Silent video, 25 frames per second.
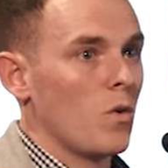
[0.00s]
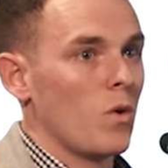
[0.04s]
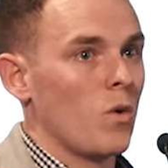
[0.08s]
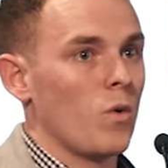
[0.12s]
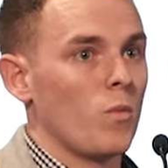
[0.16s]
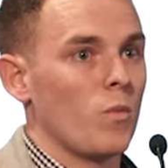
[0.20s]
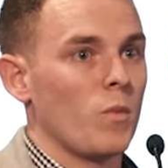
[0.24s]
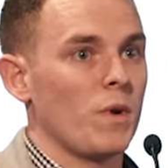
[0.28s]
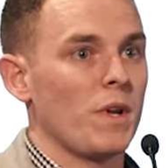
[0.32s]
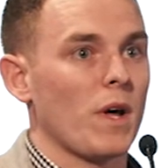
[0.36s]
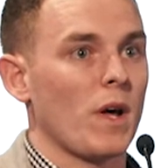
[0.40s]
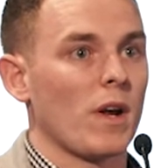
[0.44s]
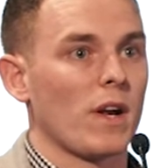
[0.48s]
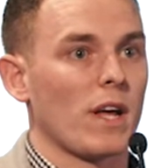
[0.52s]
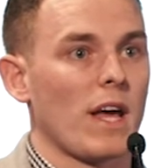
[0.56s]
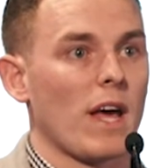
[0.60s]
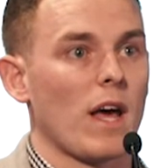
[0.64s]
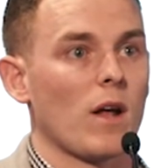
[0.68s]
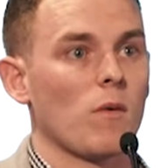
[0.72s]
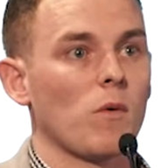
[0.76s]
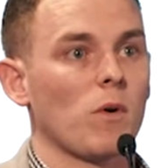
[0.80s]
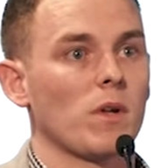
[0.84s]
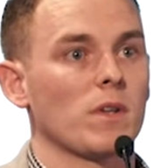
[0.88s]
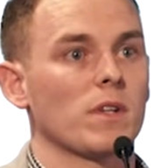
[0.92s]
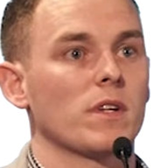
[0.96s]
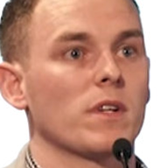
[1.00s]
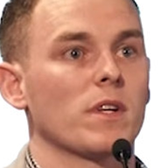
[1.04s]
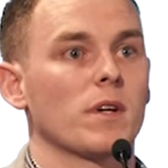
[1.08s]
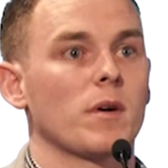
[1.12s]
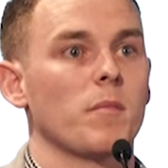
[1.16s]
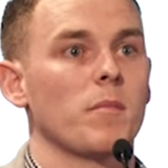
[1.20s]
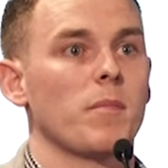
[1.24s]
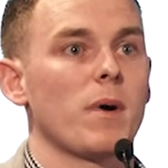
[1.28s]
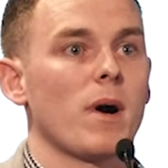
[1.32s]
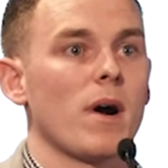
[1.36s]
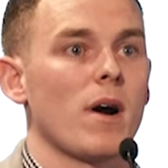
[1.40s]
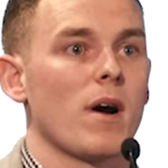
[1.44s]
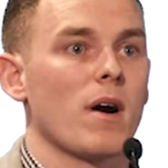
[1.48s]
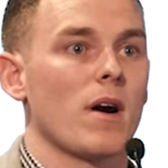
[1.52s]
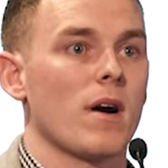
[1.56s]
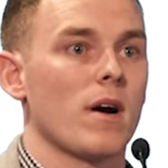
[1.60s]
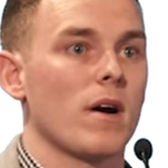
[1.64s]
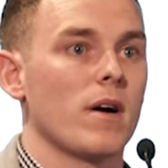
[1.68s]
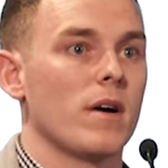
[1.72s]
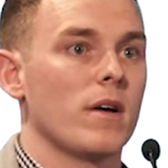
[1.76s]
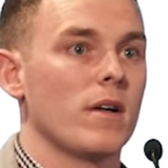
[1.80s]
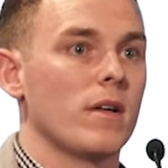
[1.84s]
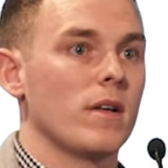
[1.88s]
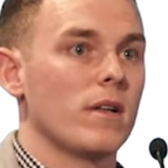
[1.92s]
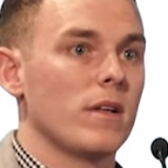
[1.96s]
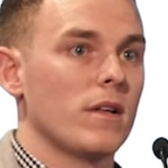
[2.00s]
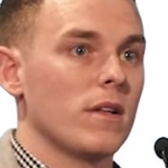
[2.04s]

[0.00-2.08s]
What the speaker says: We then again wanted to compare